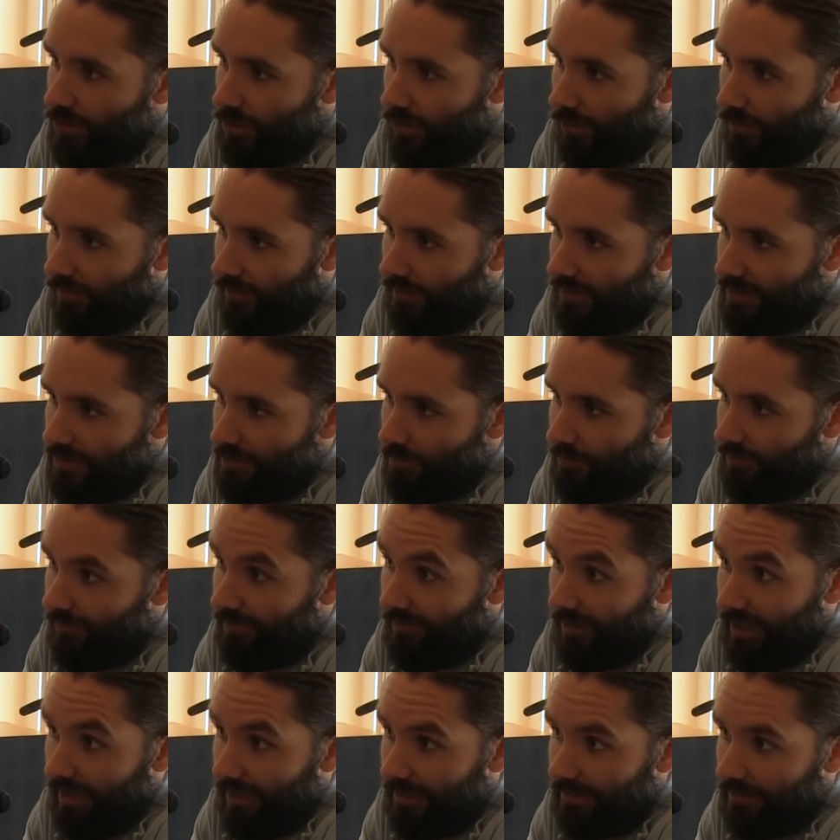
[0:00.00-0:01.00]
journalism
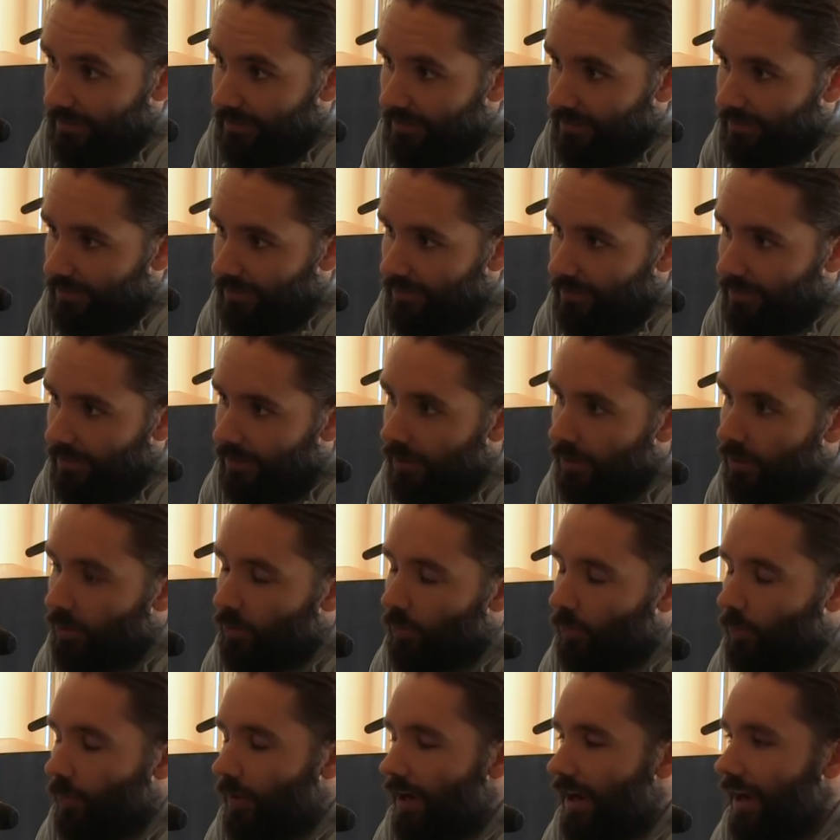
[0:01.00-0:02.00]
effect. Yes.
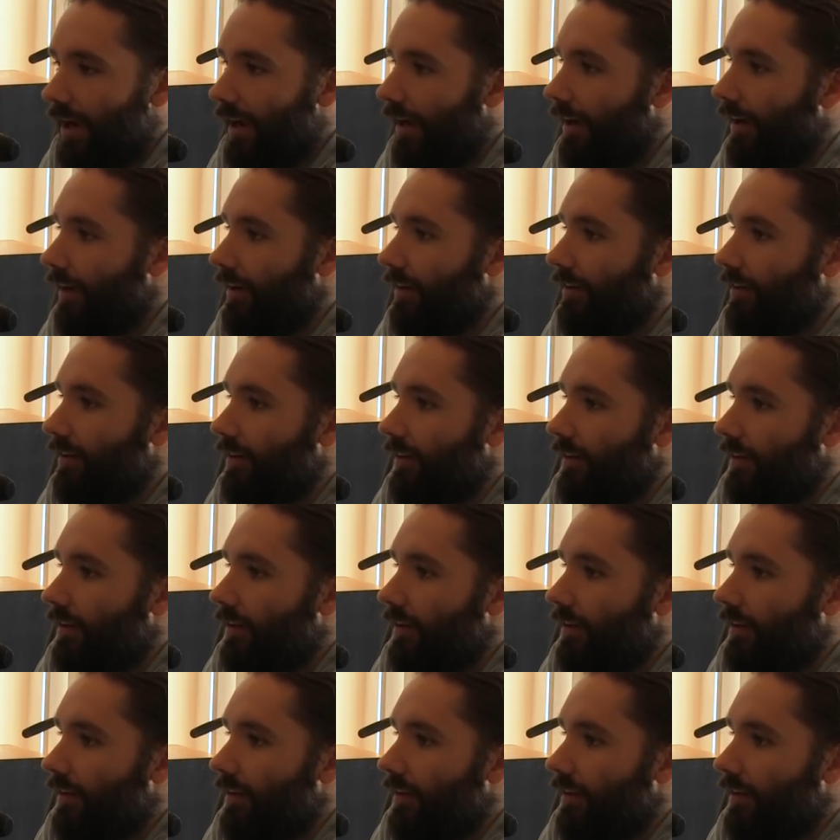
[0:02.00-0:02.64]
Where